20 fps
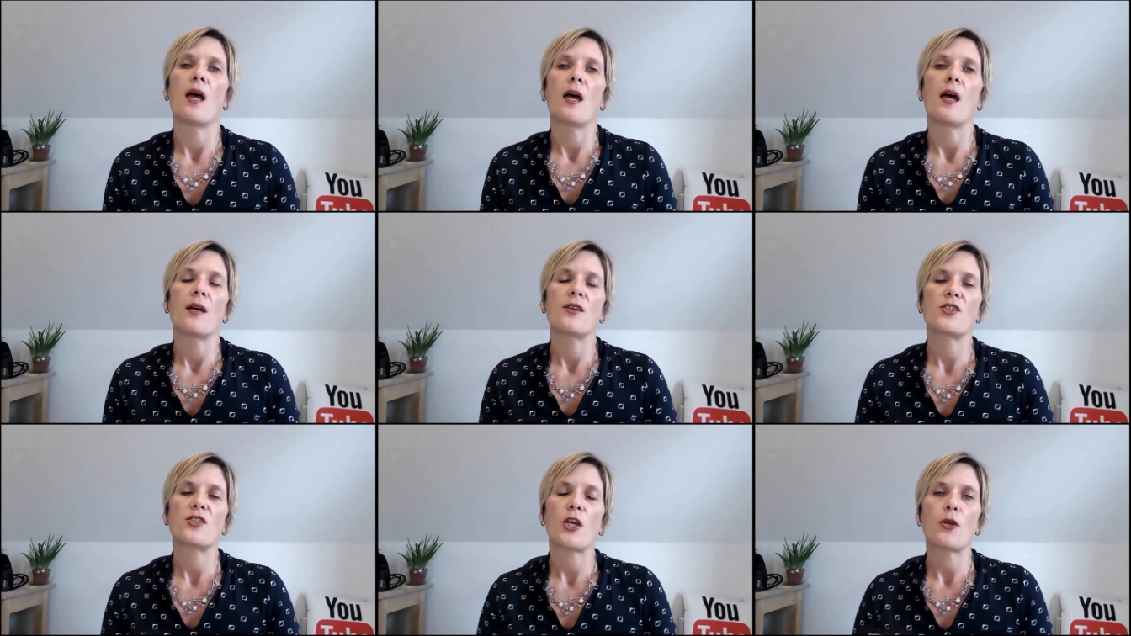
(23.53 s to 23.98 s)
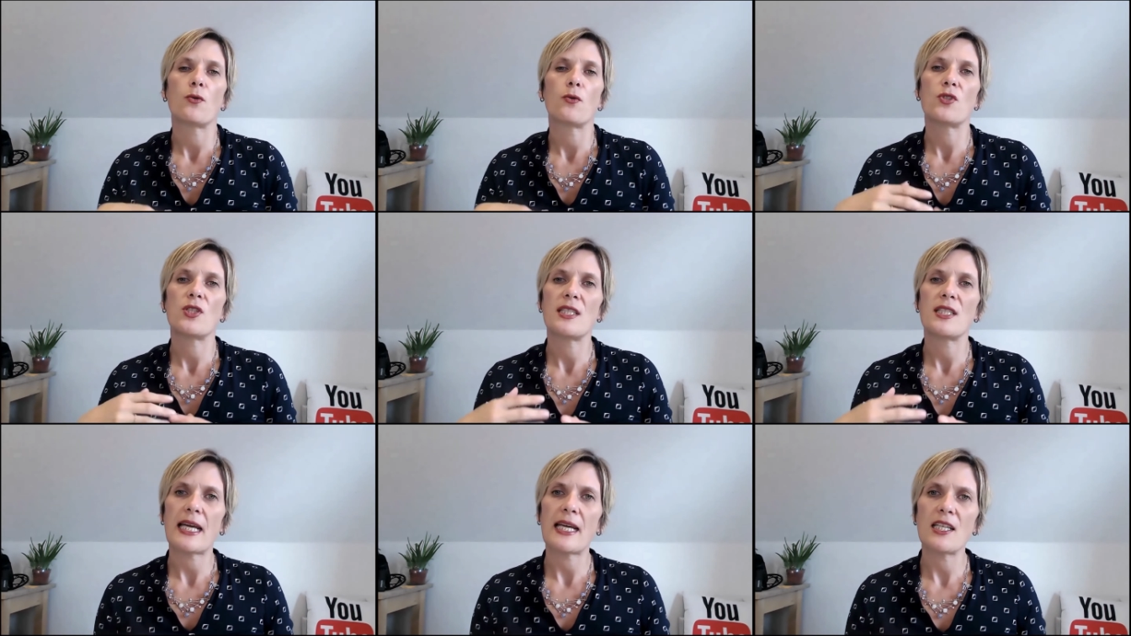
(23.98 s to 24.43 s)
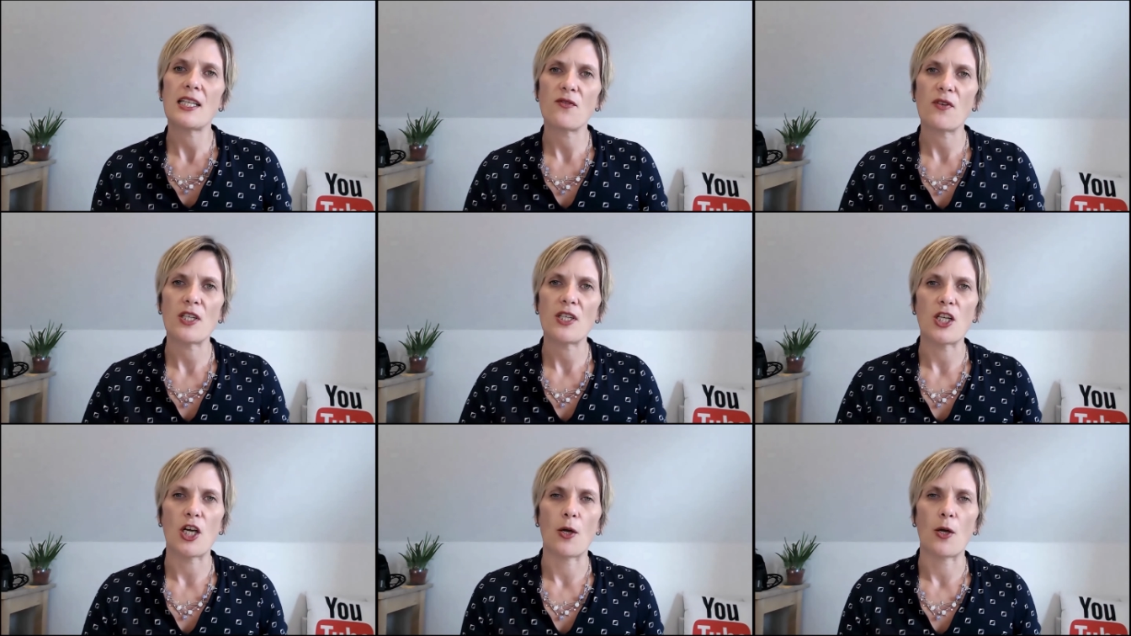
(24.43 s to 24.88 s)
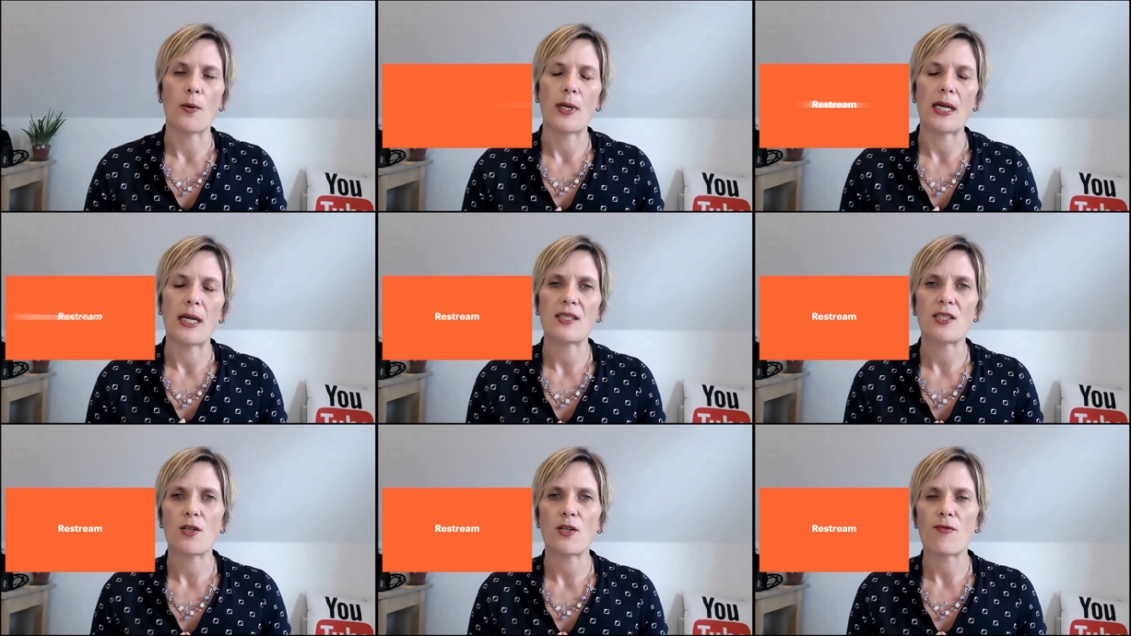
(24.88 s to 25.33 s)
So today's video
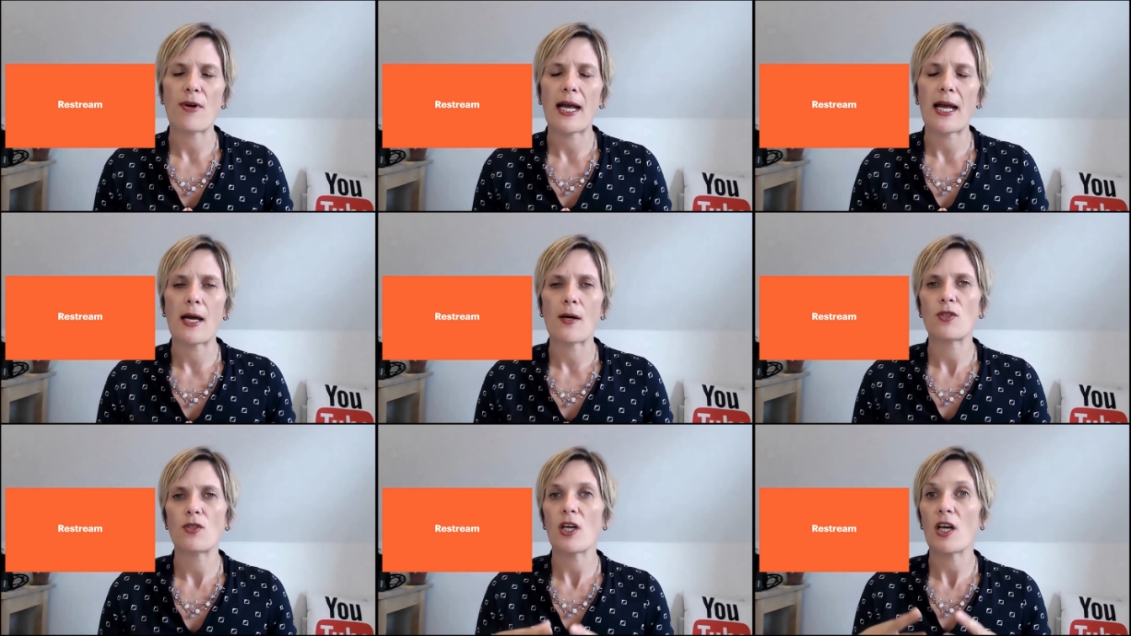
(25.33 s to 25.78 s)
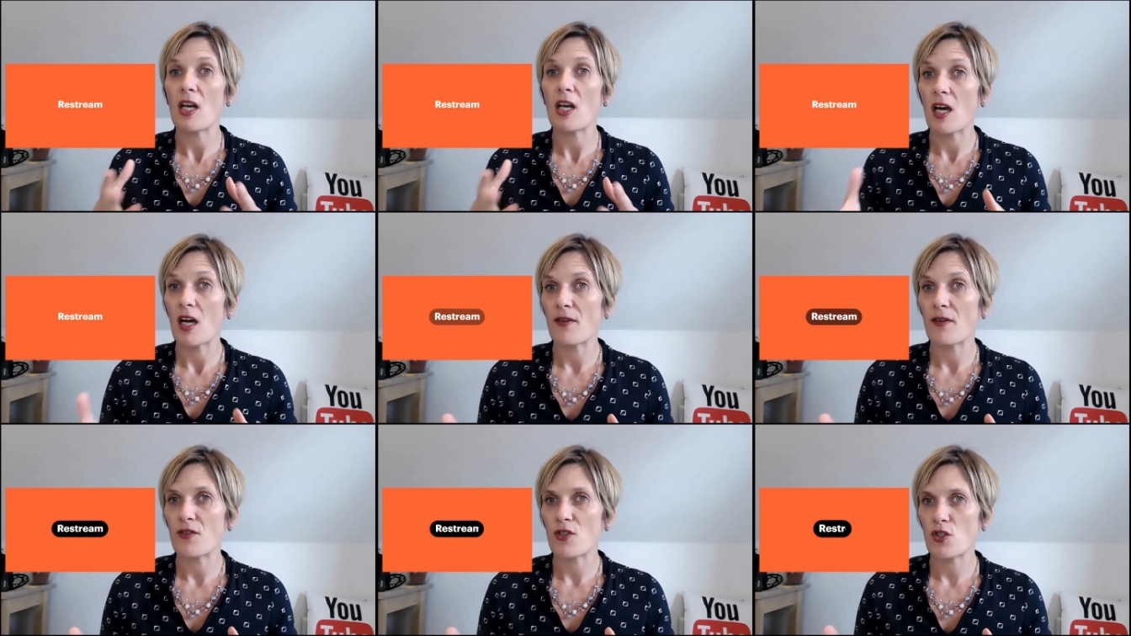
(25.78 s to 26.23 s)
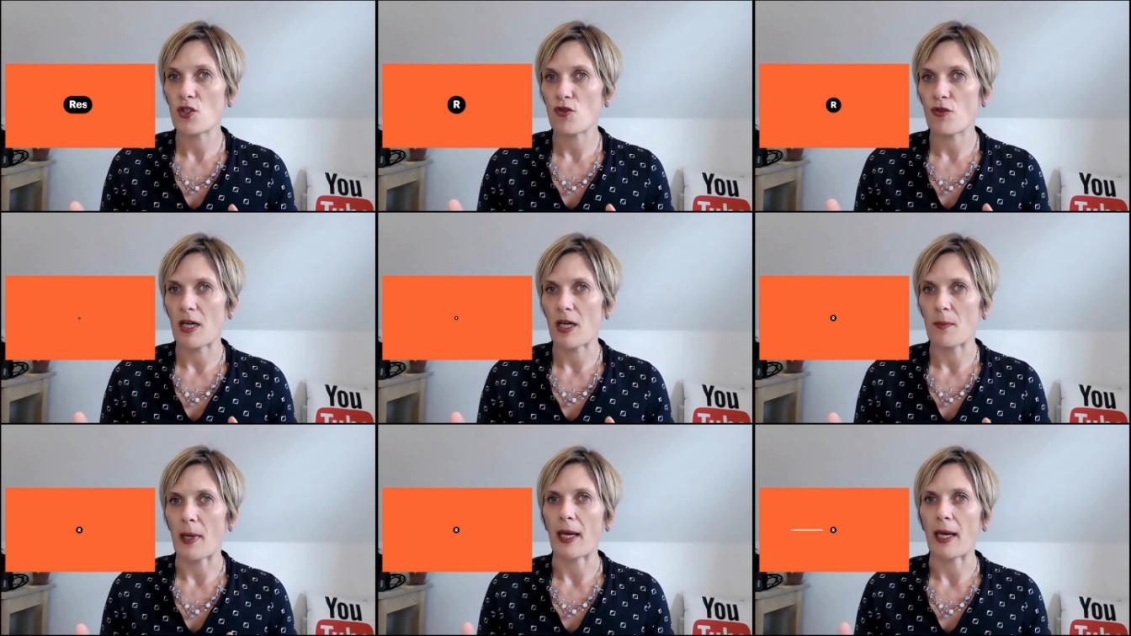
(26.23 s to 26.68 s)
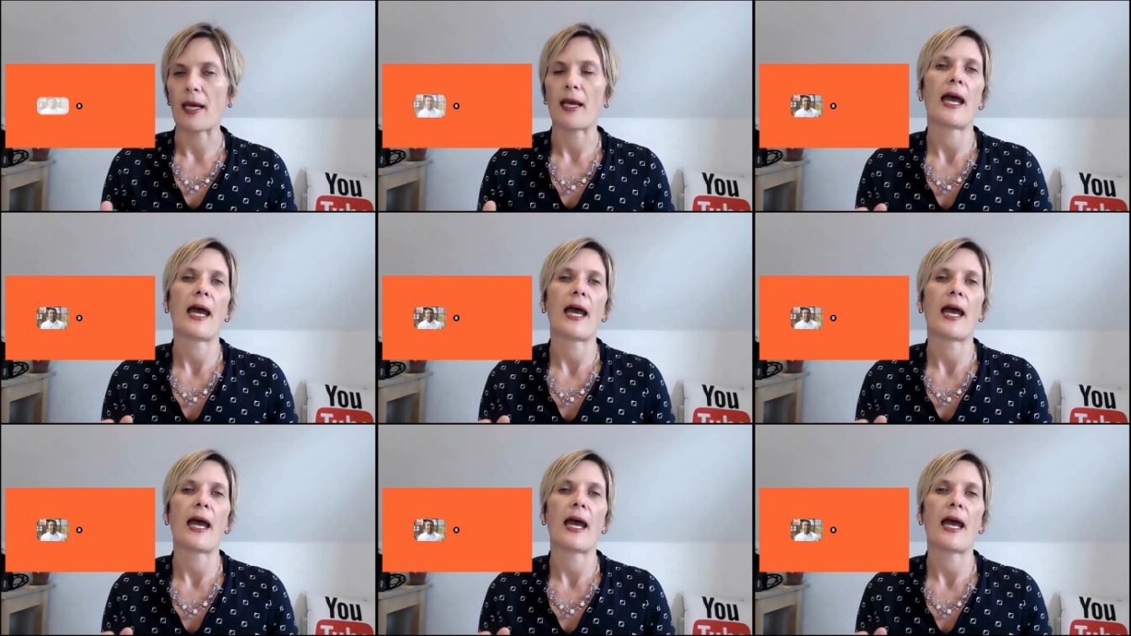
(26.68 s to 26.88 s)
is around live streaming